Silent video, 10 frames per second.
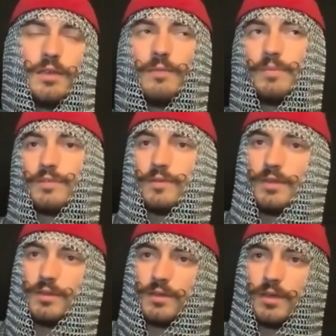in
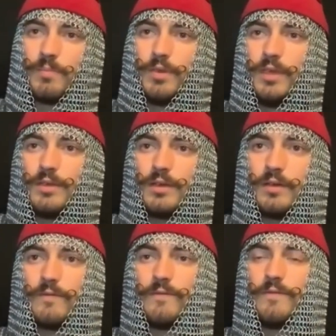between a peak
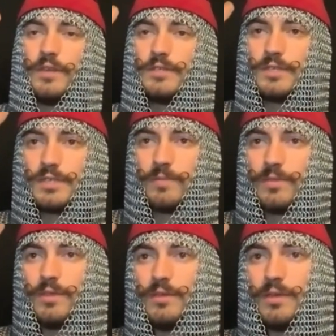of finishing
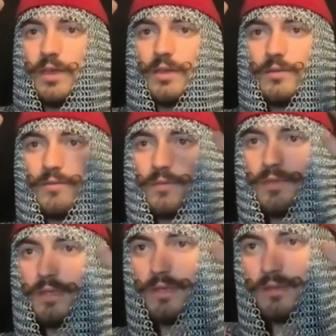something and
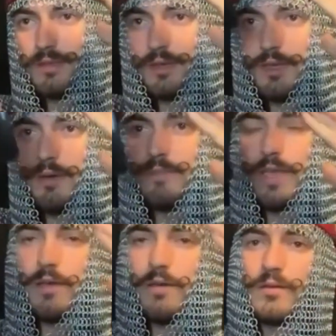the come
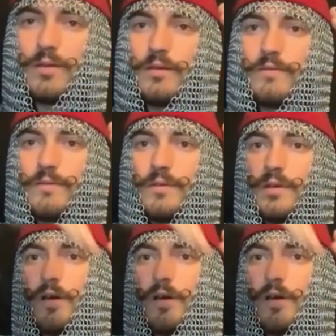down of, oh,